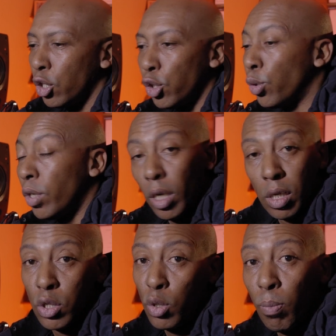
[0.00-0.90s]
you need a
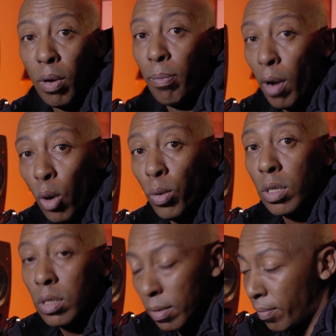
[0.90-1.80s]
super
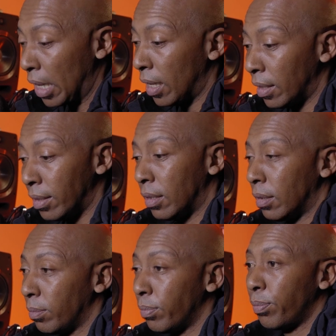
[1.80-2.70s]
powered
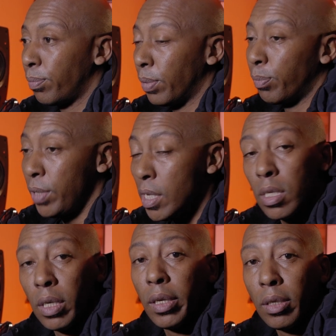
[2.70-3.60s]

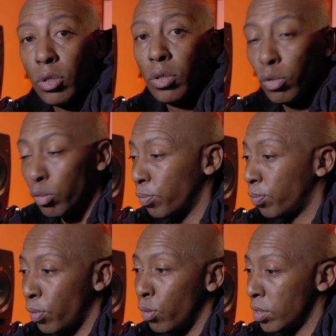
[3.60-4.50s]
PC to
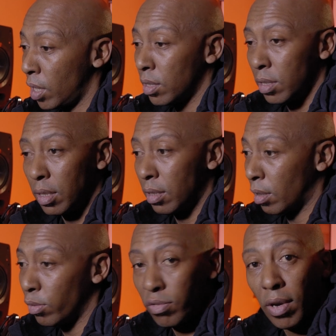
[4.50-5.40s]
process
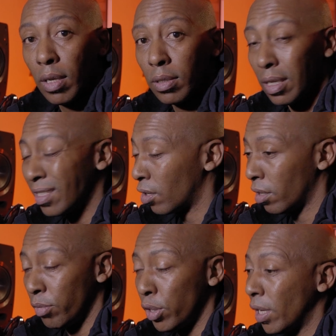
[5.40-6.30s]
those files. It's going
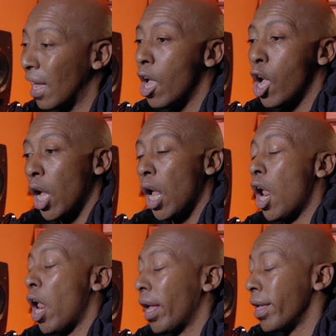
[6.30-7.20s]
to be
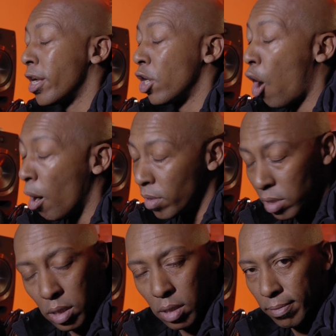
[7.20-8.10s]

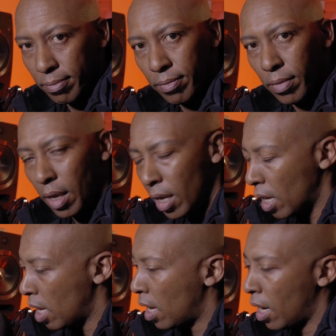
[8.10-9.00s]
enormous,
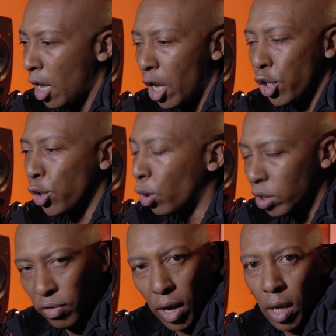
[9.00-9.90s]

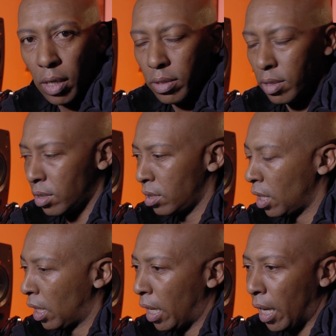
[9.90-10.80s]
huge files.
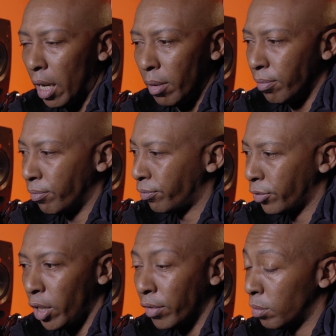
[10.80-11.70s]

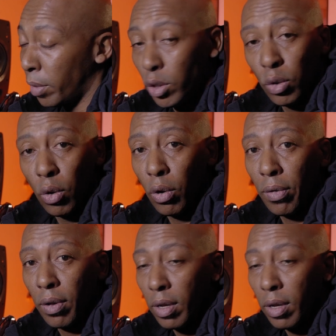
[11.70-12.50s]
You have to make sure